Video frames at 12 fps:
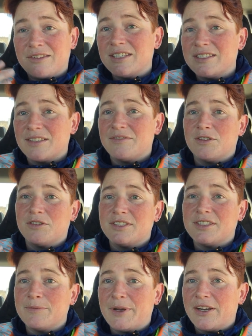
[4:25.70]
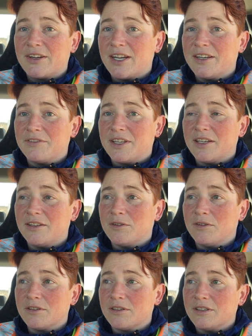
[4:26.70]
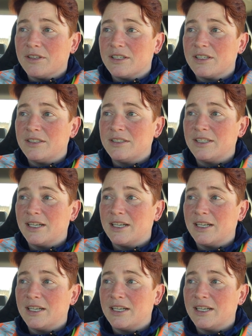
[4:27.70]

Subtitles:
things I've noticed about kind of getting older,